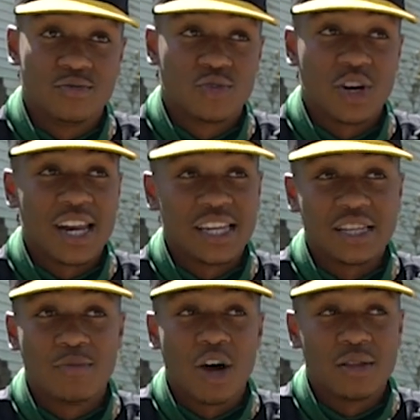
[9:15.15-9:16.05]
trying to
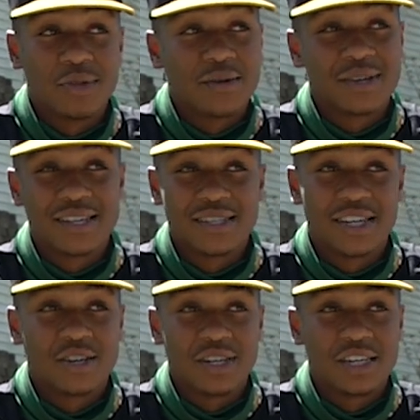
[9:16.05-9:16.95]
get the ball and play because
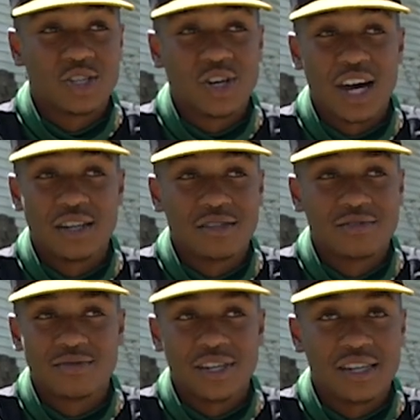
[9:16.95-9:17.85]
they're either trying to
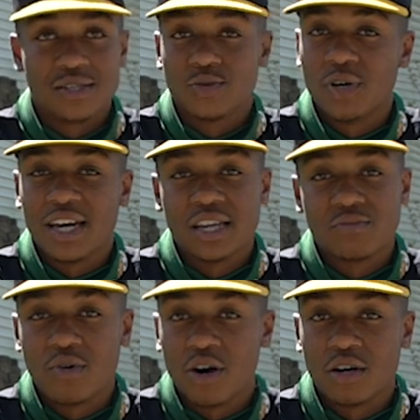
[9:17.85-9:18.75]
either swing out
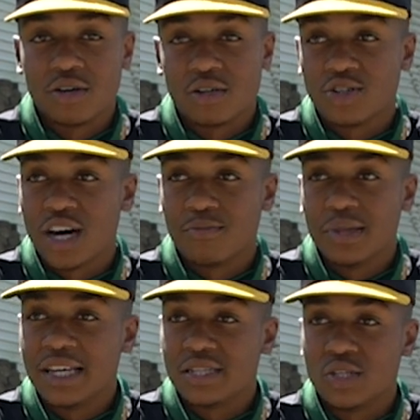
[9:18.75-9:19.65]
the park or try to
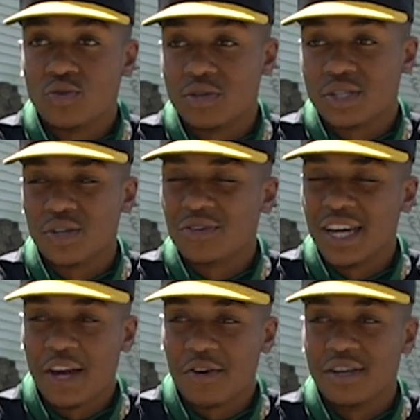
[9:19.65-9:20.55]
place it to a certain
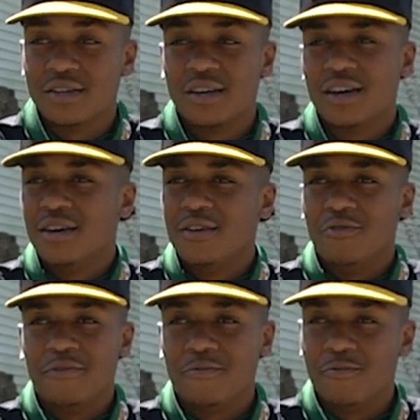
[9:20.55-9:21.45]
area.
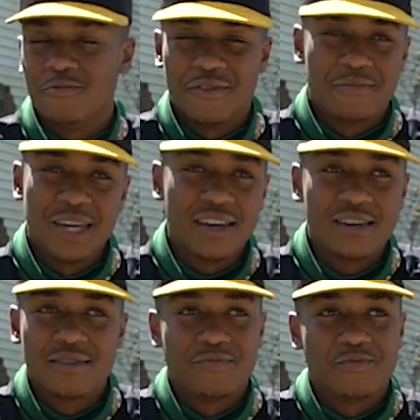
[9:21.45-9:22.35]
With with
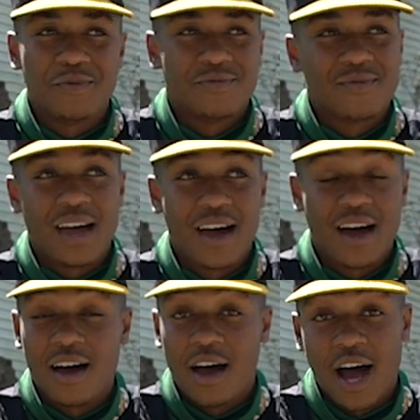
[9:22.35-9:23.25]
me,
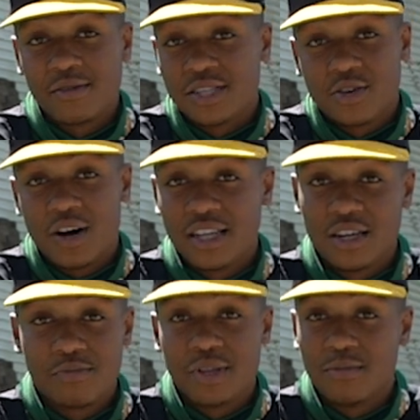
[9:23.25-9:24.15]
I'll just go out
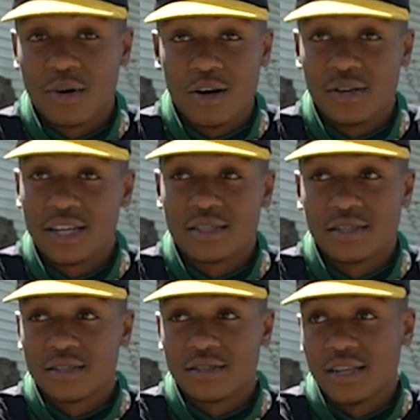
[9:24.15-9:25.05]
there and play ball. That's
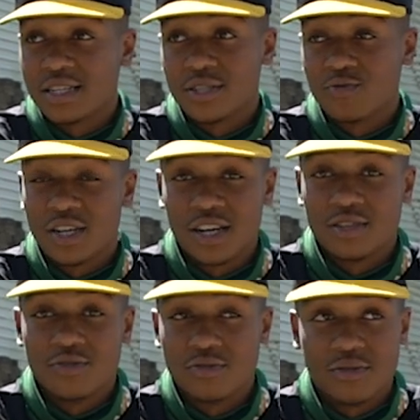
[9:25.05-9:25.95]
just that's just what I
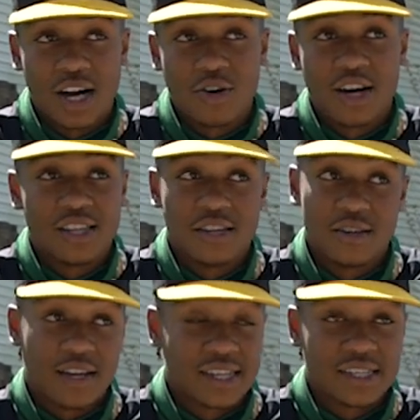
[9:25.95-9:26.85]
do. I go out
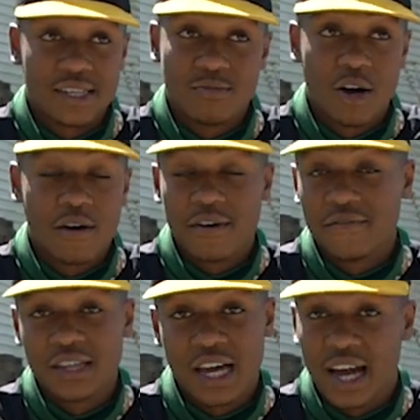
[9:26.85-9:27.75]
there, I see the ball. If I
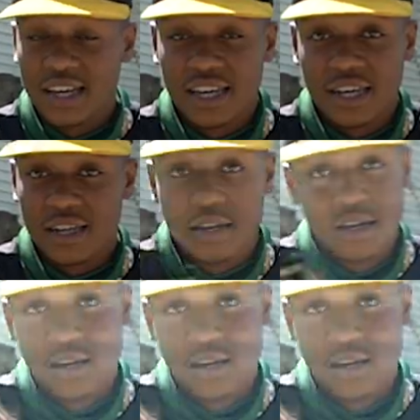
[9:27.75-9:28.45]
feel like I can hit it,